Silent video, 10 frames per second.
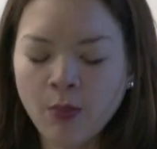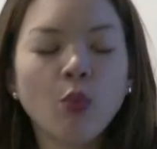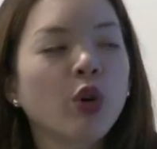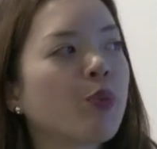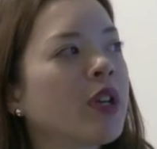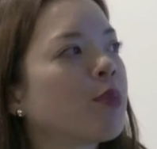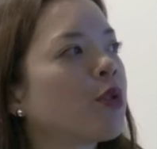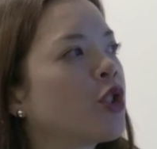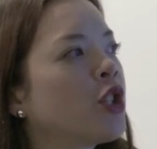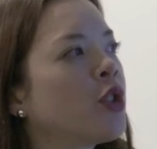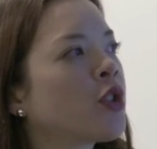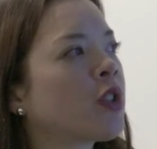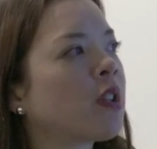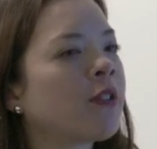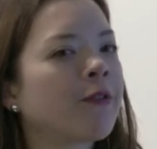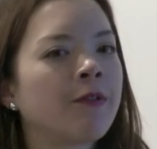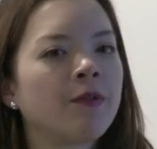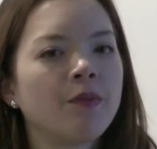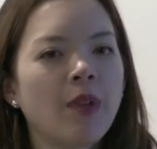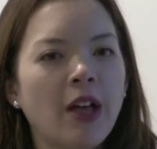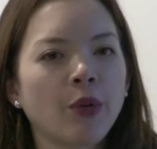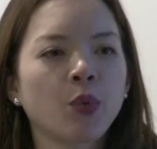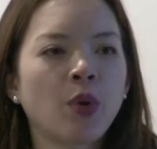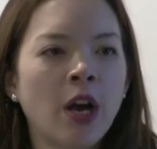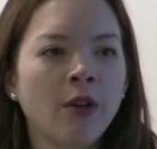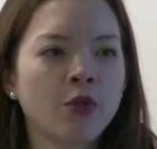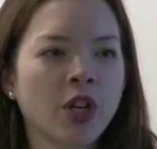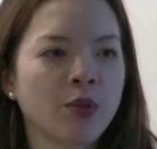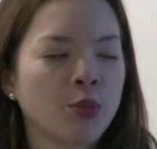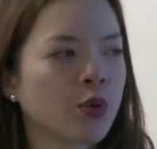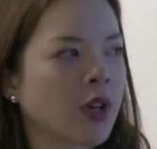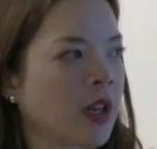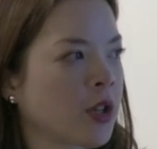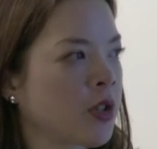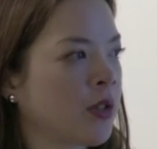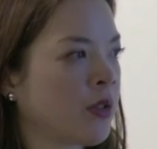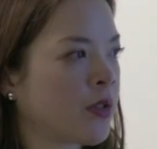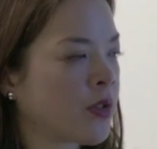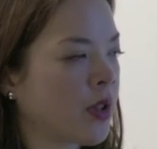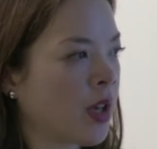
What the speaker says: Will people choose to live elsewhere if transport connections